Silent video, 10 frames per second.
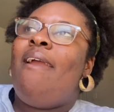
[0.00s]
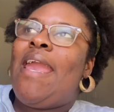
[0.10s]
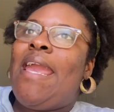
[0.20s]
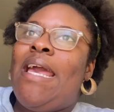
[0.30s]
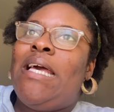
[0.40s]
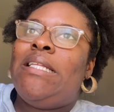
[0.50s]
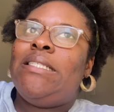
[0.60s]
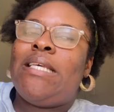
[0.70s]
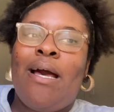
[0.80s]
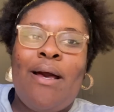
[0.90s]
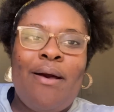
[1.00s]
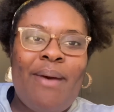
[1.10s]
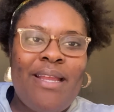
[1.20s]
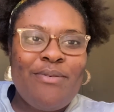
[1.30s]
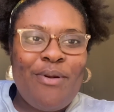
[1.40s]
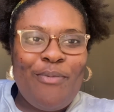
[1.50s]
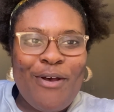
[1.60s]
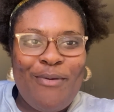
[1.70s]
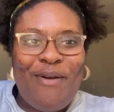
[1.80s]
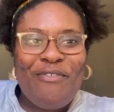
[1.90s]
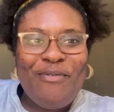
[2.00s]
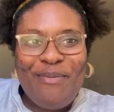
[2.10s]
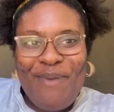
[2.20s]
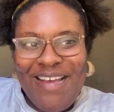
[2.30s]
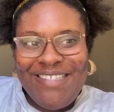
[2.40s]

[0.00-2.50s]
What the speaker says: And I just want to welcome everyone back